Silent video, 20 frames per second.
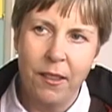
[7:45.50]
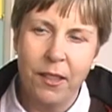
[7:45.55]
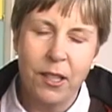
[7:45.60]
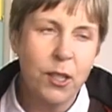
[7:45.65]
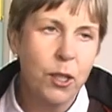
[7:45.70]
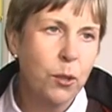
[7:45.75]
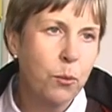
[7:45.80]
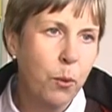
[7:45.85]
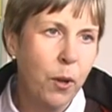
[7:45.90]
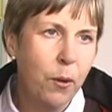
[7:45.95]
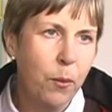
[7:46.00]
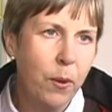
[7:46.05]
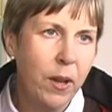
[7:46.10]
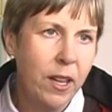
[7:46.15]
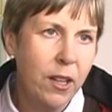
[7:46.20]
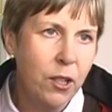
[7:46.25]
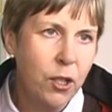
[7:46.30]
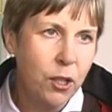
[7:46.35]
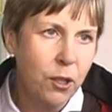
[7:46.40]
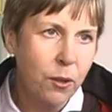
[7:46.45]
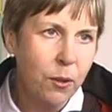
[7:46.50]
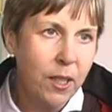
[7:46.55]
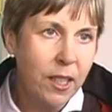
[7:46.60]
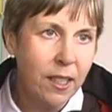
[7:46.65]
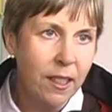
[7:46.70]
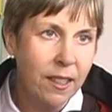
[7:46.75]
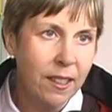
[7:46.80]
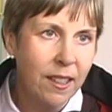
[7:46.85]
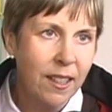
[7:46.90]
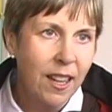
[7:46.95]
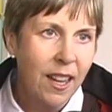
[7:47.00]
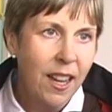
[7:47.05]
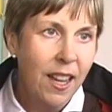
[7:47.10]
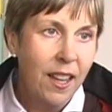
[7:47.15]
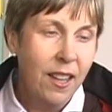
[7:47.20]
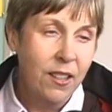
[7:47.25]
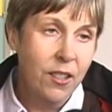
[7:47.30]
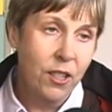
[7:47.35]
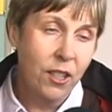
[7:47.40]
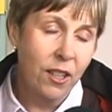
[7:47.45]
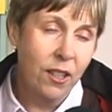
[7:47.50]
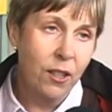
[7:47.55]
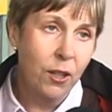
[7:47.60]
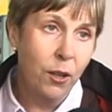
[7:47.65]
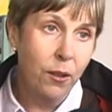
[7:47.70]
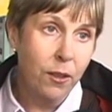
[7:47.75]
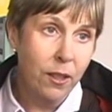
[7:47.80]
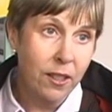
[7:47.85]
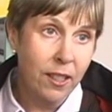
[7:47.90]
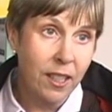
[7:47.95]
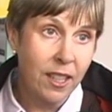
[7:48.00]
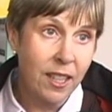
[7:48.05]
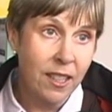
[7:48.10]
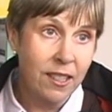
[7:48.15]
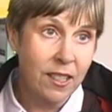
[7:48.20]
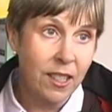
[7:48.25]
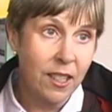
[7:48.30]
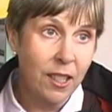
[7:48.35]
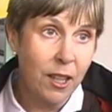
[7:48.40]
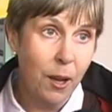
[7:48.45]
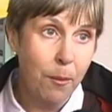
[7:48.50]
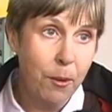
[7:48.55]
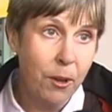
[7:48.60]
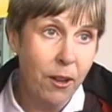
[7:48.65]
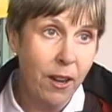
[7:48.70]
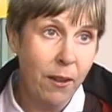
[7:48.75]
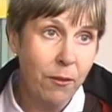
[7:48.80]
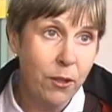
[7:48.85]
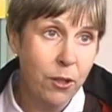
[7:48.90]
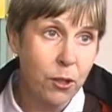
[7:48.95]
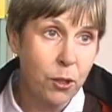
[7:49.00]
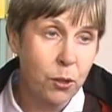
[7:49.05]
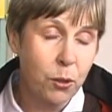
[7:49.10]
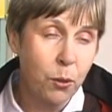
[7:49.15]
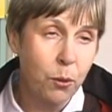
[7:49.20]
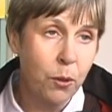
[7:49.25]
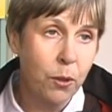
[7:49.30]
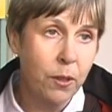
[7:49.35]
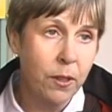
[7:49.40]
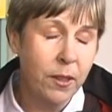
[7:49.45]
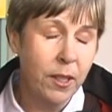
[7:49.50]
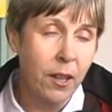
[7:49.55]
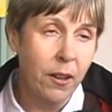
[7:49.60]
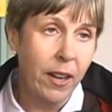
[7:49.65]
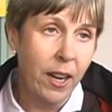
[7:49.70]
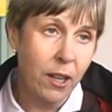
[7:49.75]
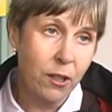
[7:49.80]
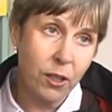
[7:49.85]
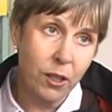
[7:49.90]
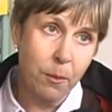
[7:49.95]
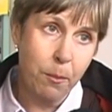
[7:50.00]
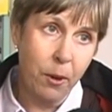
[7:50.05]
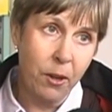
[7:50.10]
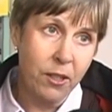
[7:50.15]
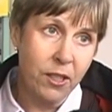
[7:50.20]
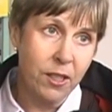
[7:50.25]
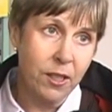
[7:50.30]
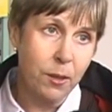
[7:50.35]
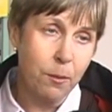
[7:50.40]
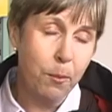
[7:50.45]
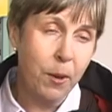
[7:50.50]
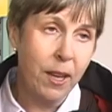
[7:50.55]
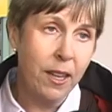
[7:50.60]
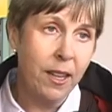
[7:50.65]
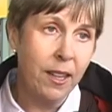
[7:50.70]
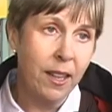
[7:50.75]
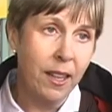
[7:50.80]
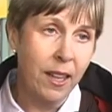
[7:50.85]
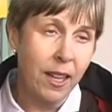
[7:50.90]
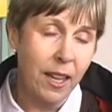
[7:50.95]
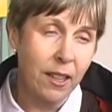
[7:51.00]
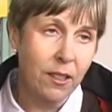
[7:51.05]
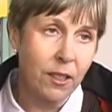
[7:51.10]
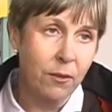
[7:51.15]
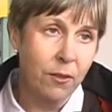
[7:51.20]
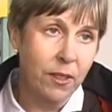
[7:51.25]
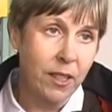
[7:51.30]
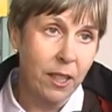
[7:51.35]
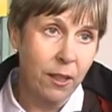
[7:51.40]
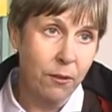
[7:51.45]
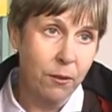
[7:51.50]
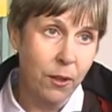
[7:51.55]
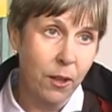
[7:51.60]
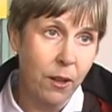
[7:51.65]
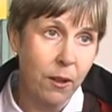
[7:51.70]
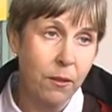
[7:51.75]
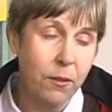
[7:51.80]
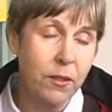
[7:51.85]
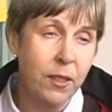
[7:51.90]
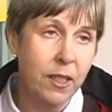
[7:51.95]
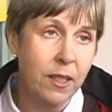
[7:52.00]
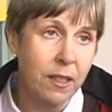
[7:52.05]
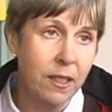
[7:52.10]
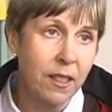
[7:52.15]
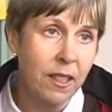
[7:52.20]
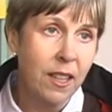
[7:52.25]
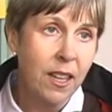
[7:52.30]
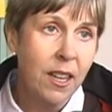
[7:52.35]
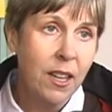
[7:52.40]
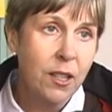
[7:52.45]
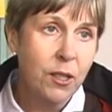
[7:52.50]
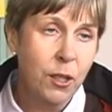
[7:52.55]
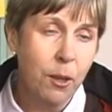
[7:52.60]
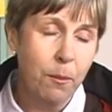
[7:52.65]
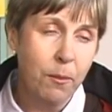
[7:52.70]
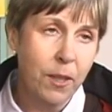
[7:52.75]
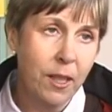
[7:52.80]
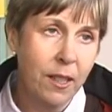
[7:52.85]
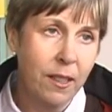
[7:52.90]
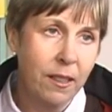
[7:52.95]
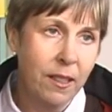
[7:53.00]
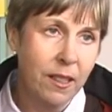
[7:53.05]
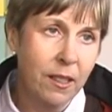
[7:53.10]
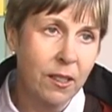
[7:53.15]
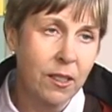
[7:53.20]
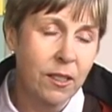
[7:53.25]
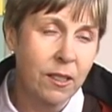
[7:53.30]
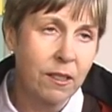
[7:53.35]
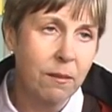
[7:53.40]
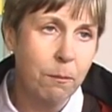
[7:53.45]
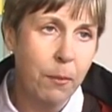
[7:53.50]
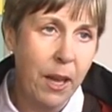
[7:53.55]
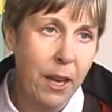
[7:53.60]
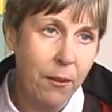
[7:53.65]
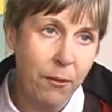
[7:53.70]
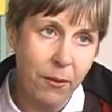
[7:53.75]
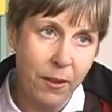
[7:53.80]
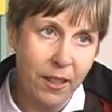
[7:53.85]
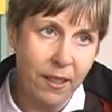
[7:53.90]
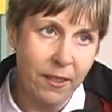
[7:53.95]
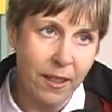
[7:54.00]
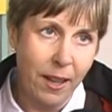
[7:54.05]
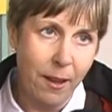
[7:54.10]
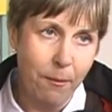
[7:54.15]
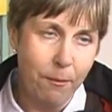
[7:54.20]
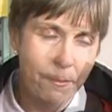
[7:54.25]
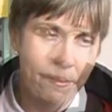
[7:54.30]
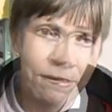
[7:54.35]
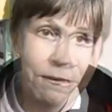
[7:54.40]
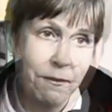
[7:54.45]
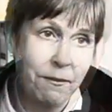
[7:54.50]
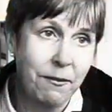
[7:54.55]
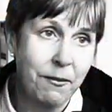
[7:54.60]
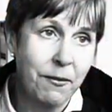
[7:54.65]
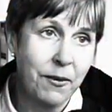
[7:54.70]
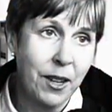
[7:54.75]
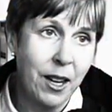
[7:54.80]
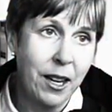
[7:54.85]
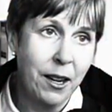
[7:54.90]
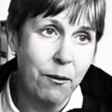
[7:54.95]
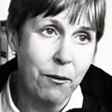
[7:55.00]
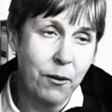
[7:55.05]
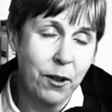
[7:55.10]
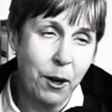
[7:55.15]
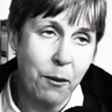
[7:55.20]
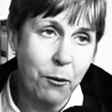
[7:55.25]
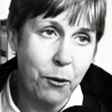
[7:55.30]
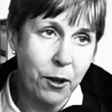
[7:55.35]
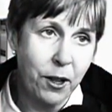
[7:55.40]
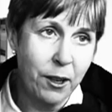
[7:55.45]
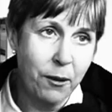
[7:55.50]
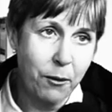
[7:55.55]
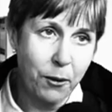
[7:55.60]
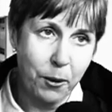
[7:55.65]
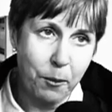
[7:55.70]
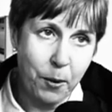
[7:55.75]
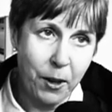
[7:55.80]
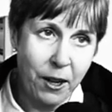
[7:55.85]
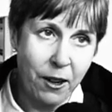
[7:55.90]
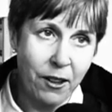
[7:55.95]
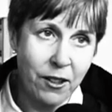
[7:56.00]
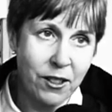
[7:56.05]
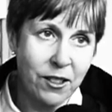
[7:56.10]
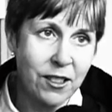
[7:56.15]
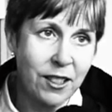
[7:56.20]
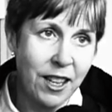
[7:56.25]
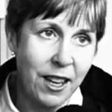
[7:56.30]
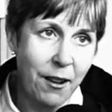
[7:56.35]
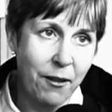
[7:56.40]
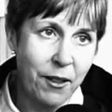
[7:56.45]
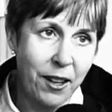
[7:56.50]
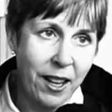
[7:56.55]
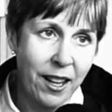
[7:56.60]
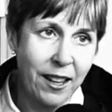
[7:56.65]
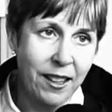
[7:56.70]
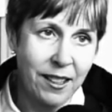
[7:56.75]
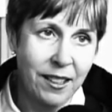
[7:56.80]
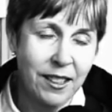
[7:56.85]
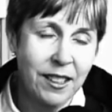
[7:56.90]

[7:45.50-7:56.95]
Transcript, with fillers: this is one way to do it to know that the kids can come here after school and they're actually participating and actively involved in something that's benefiting them. Kind of comforting for the parents to have that.